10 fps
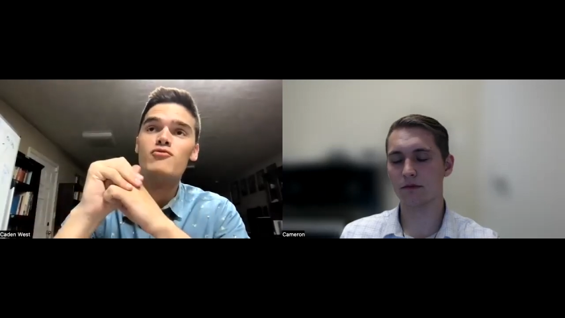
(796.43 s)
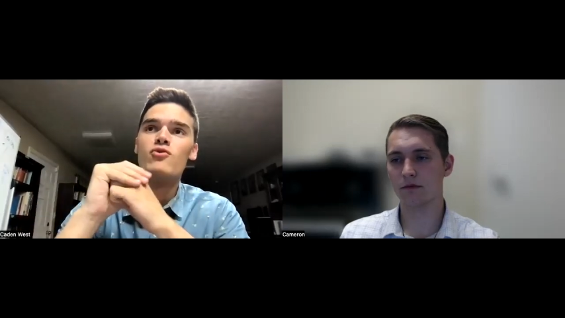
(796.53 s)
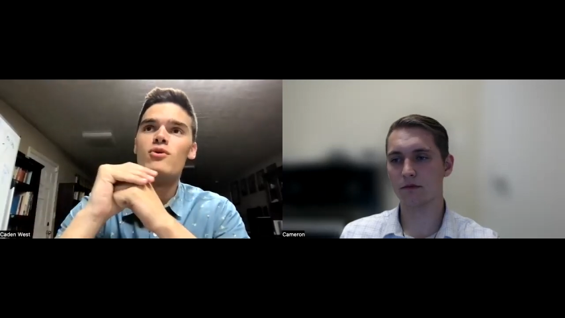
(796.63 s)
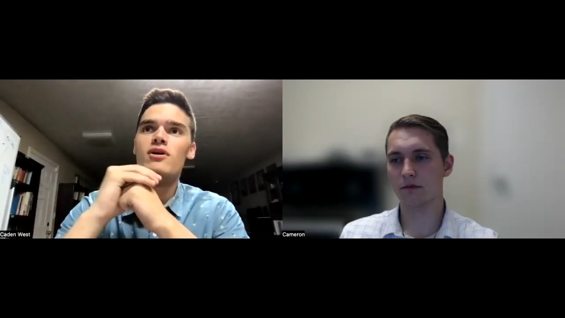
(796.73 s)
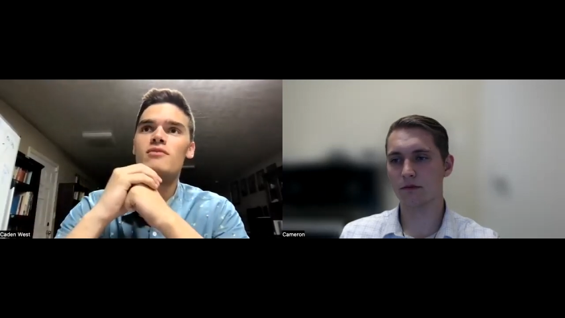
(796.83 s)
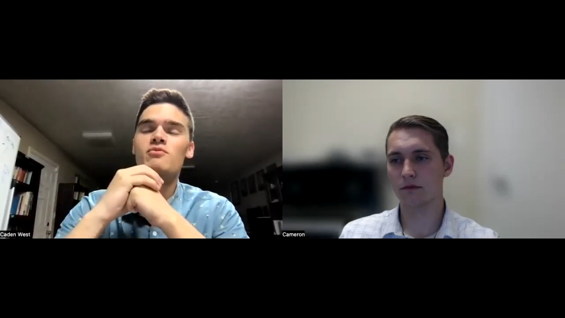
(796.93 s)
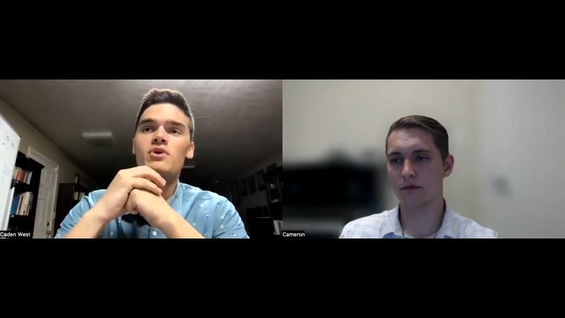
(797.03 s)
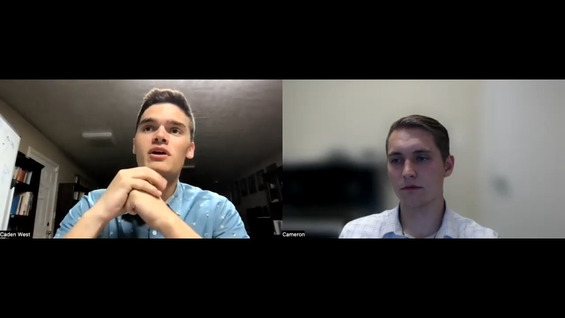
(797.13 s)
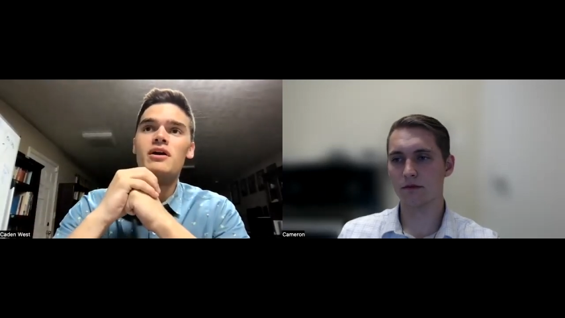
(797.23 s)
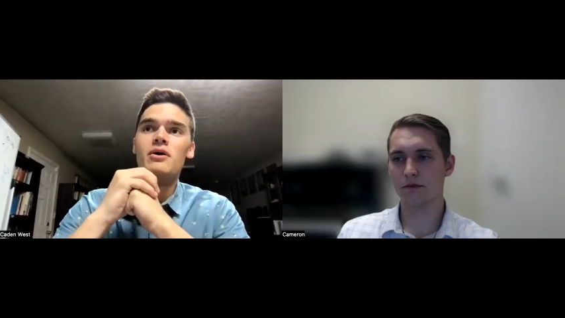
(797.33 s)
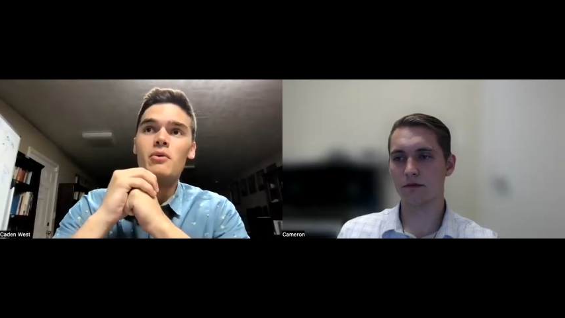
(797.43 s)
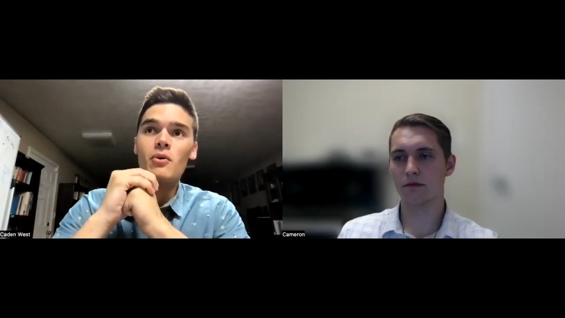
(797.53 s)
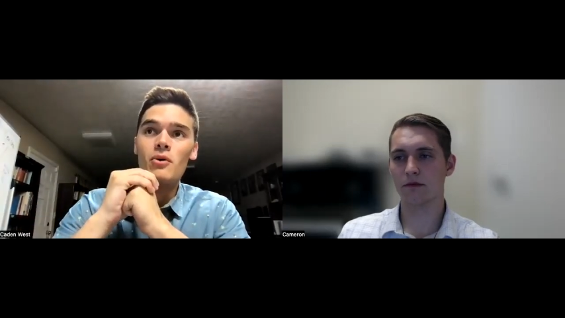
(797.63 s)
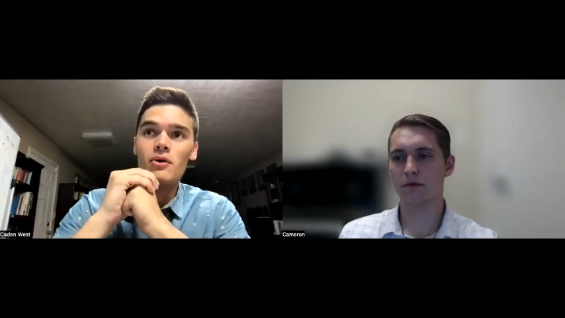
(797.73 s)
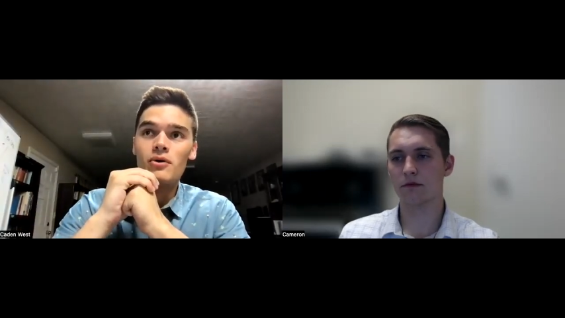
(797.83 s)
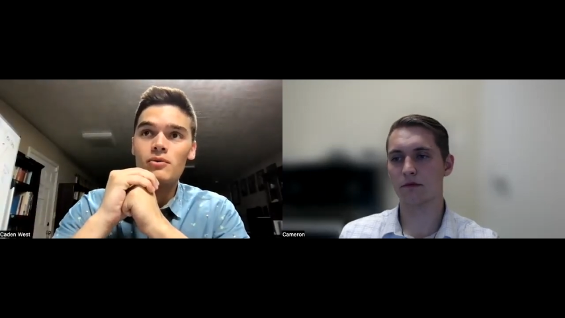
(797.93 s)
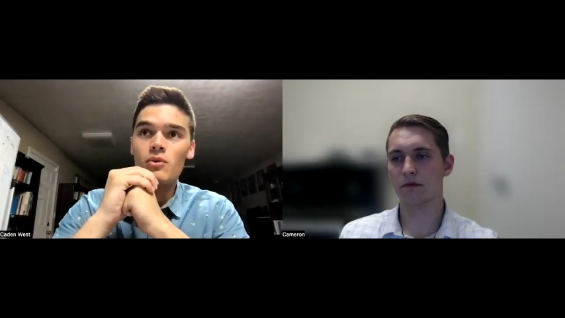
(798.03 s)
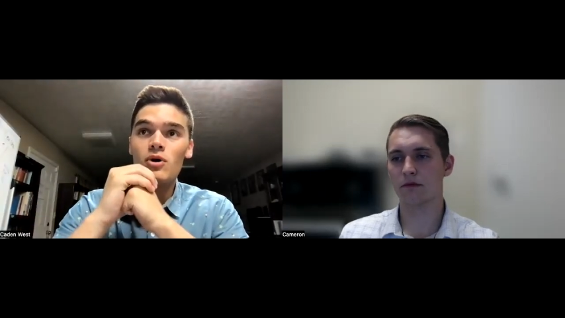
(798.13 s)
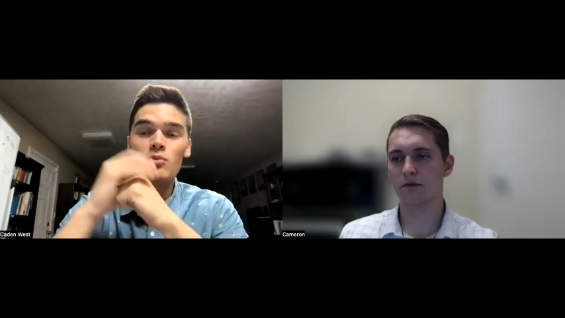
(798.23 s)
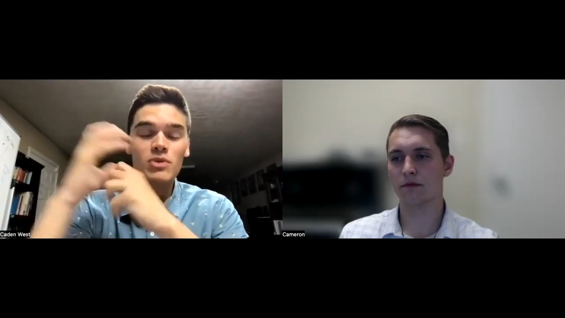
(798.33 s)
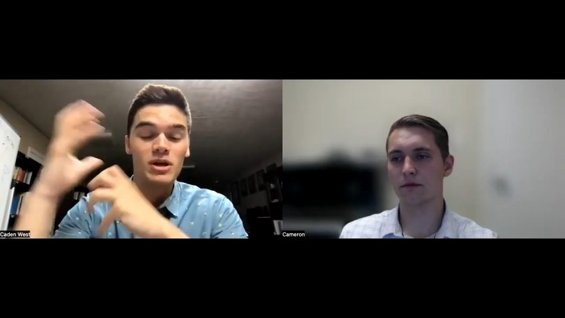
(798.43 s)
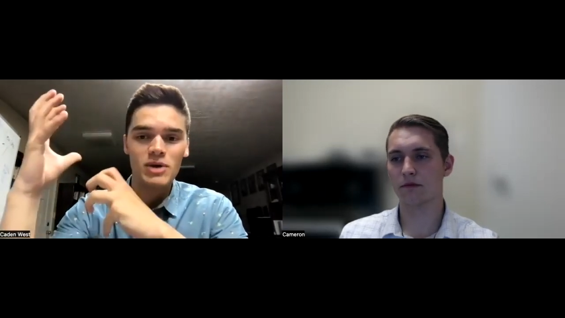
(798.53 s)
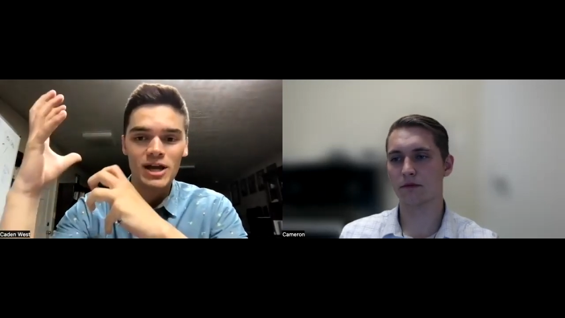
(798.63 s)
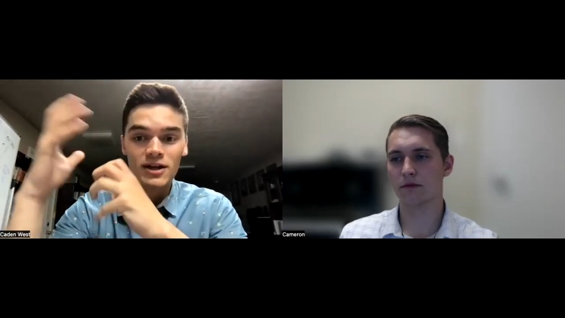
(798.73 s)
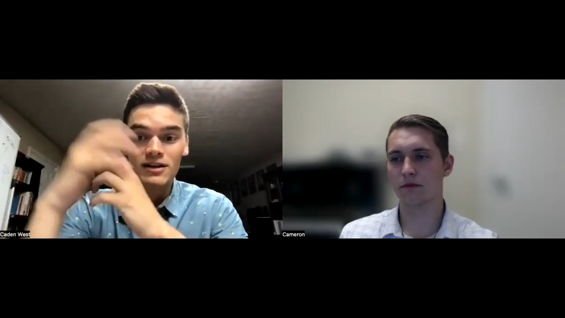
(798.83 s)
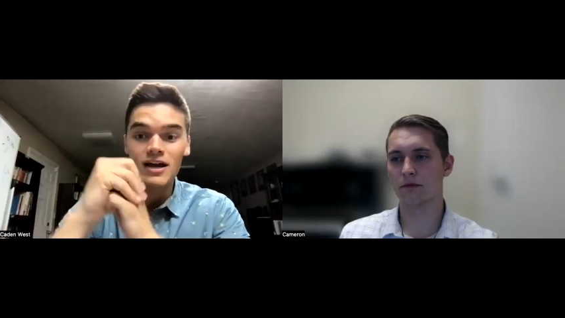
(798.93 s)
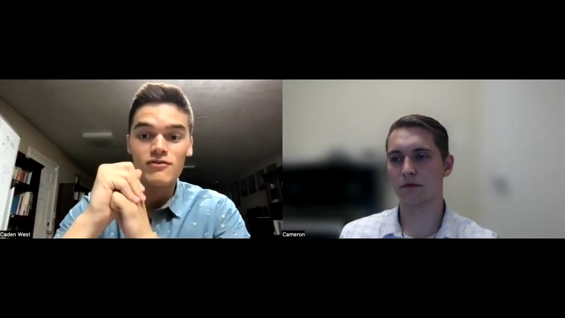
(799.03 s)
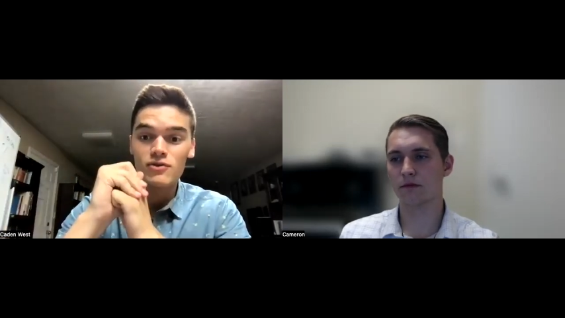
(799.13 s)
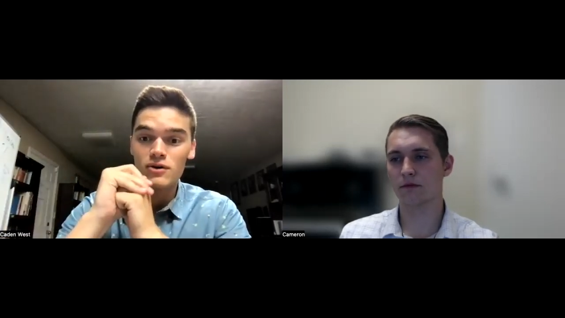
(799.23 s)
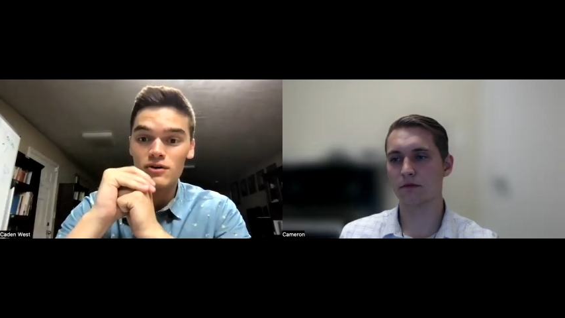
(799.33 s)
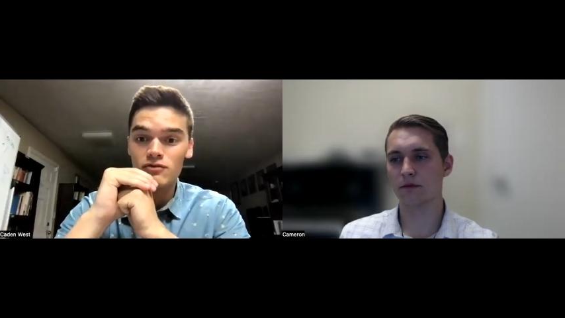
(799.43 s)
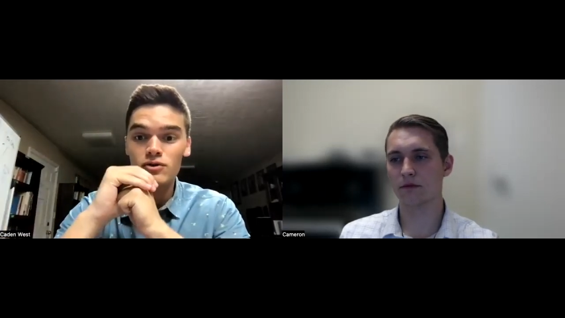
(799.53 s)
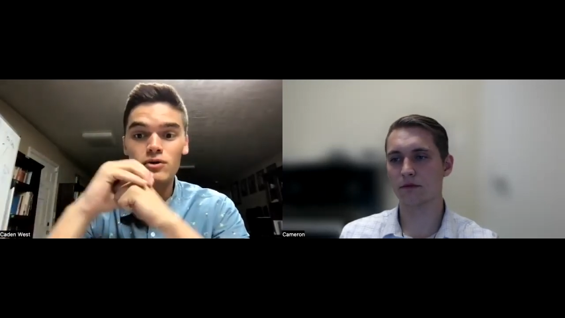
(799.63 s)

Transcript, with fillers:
Speaker 1: for or or a big bank like that for for a